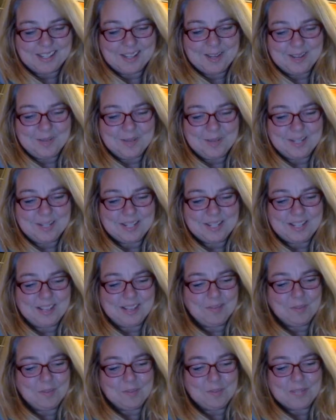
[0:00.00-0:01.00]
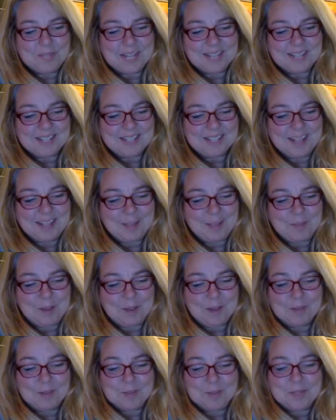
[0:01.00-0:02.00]
With self-obsessed light
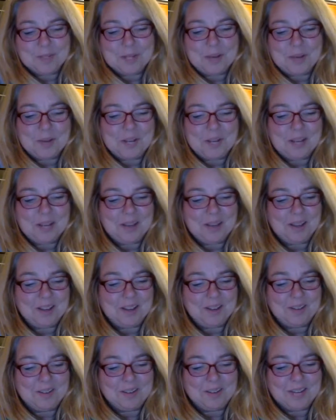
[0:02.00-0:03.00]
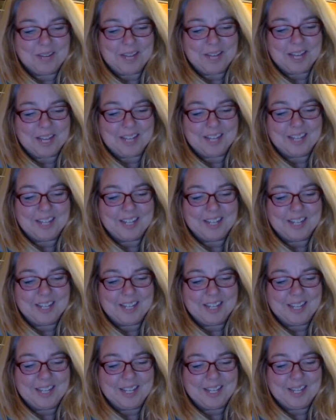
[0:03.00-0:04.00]
bulbs going on overhead,
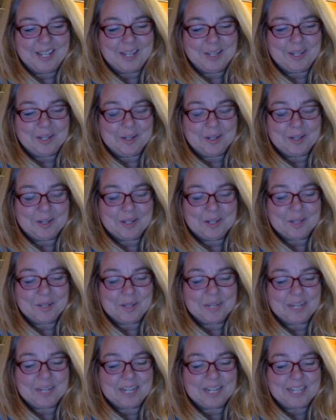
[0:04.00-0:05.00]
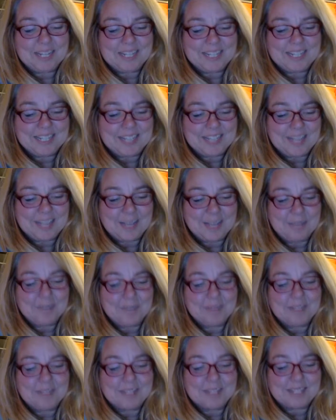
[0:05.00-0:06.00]
it encouraged me to
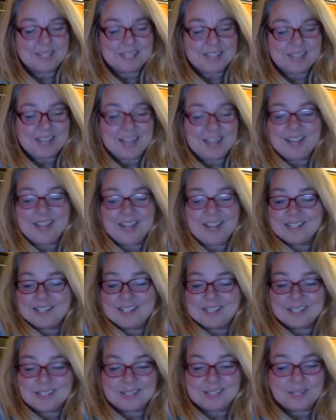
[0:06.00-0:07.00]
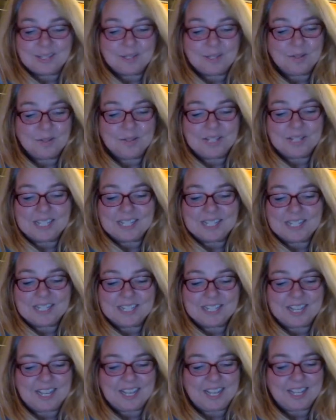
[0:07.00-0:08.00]
condemn, disguise, seduce, and
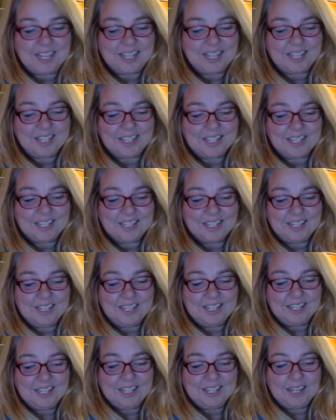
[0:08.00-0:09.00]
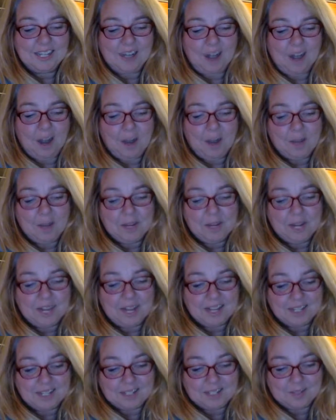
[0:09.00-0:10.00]
take. It
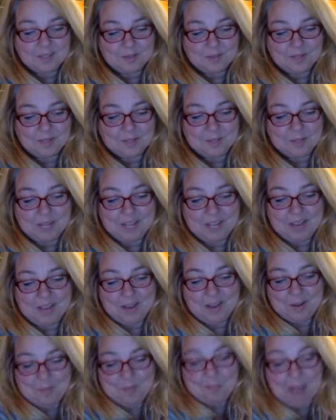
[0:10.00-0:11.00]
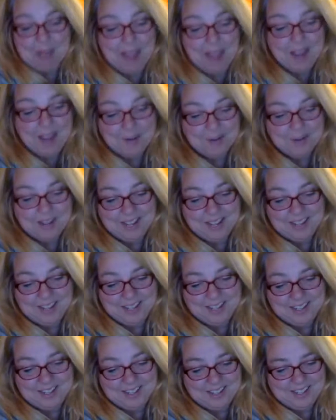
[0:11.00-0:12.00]
harmonized with me on my
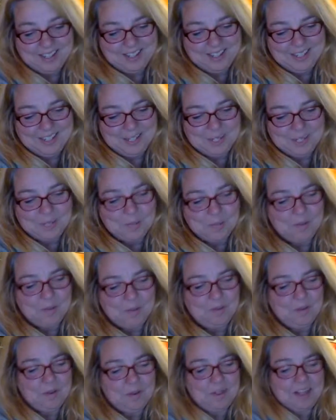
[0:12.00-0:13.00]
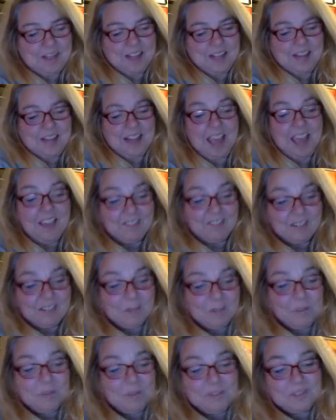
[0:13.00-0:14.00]
way, just before the
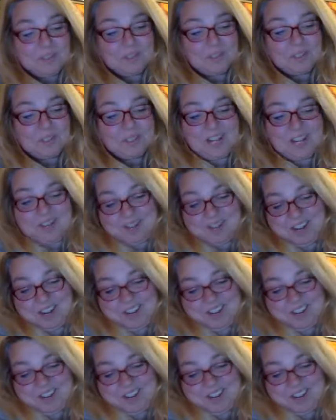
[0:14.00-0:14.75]
inevitable train wreck.